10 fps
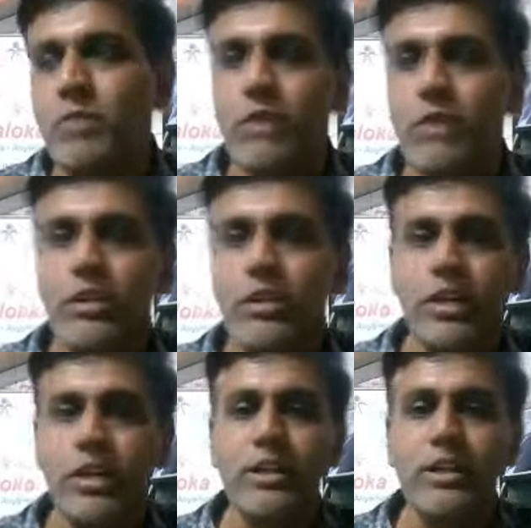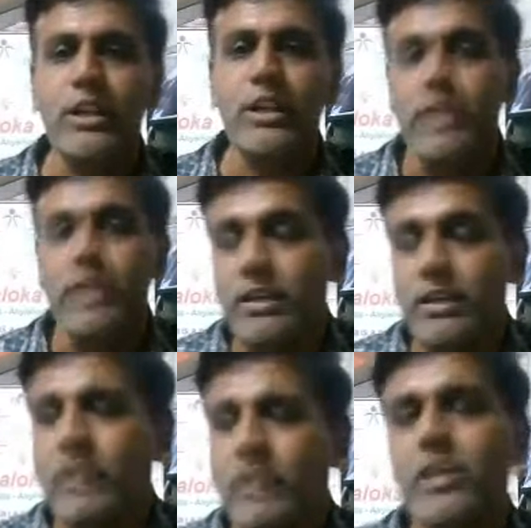of our country.
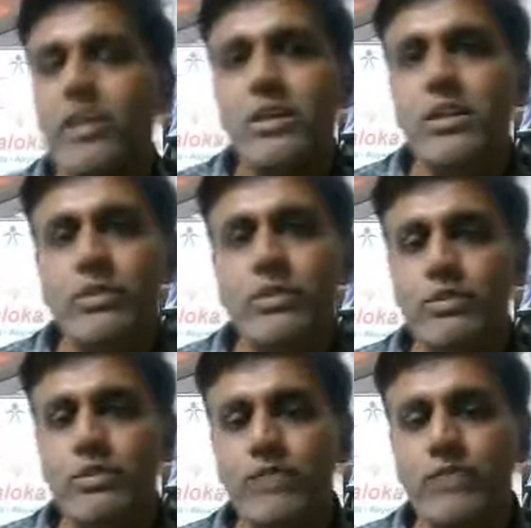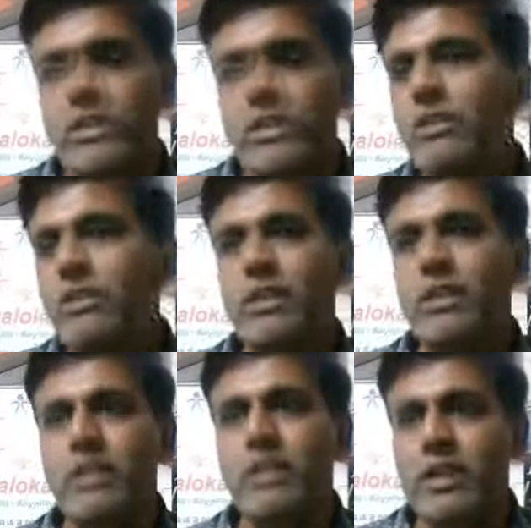So it was first in,
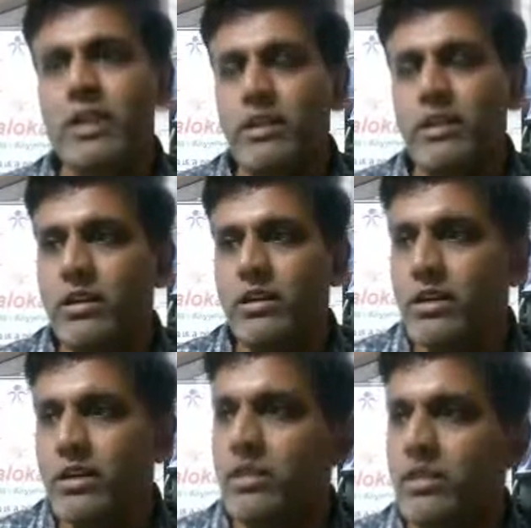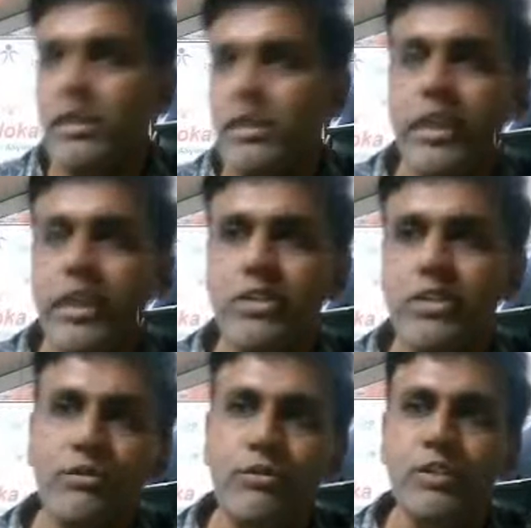in the late decades
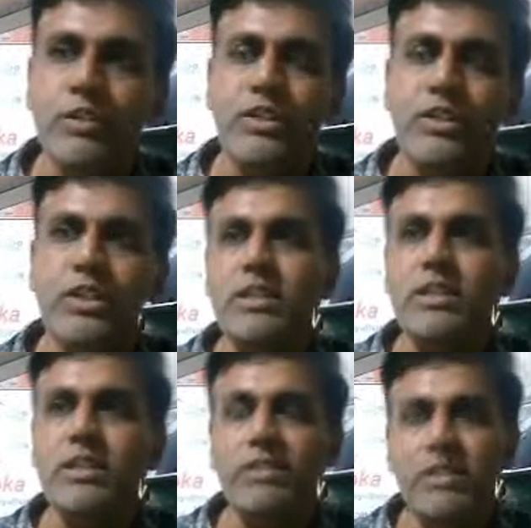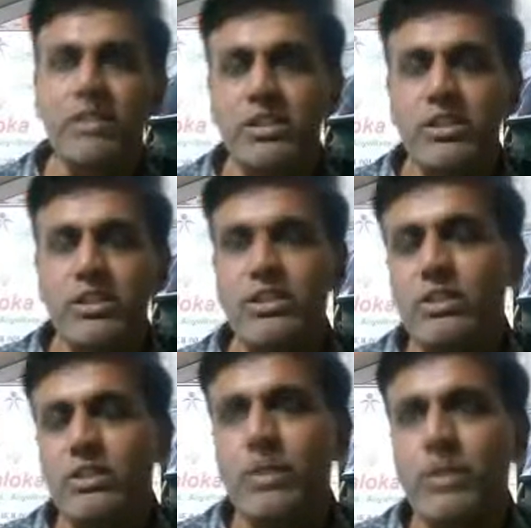of uh, 60 and 70, 60s
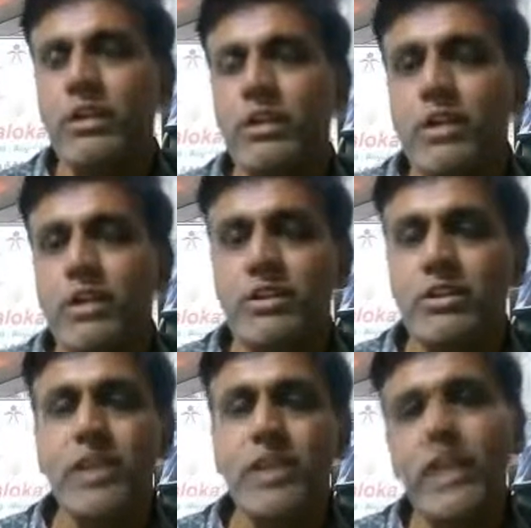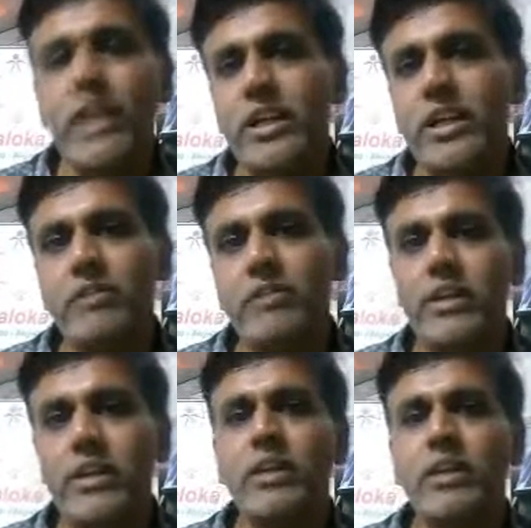is when we started
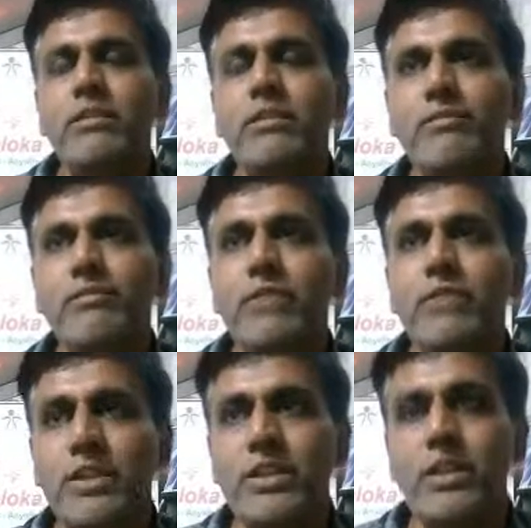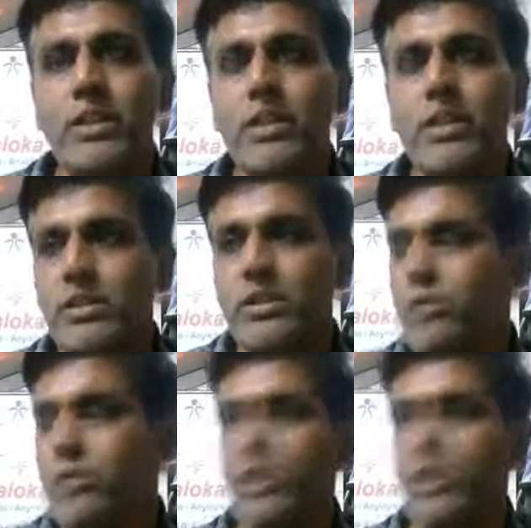identifying the sector as a
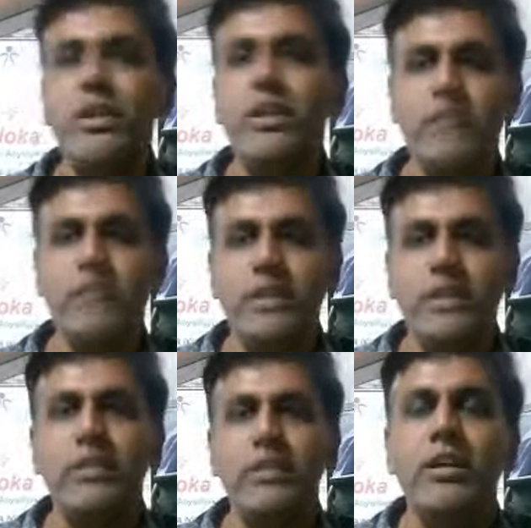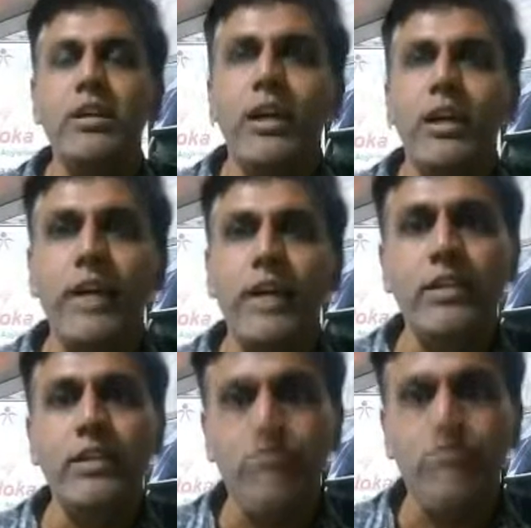priority sector and
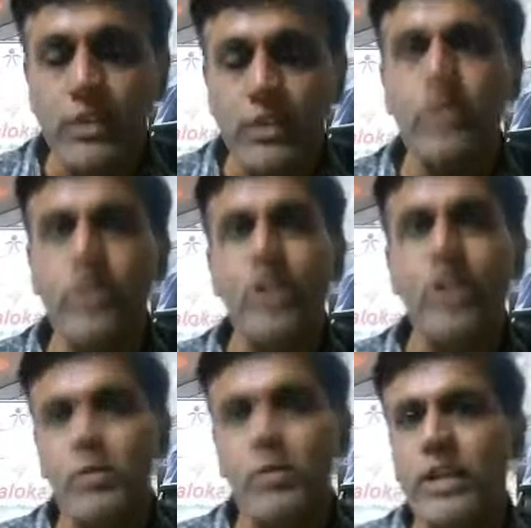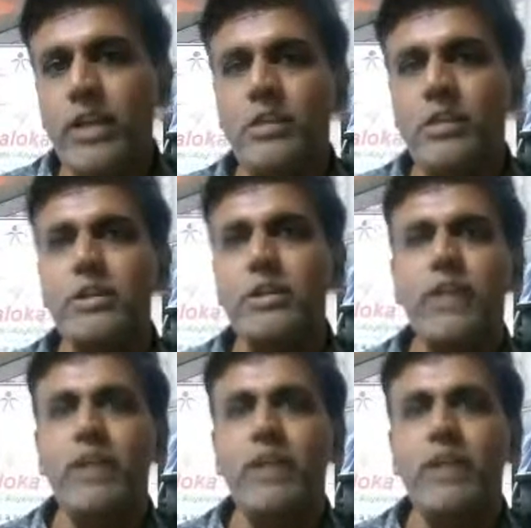included in our planning commission.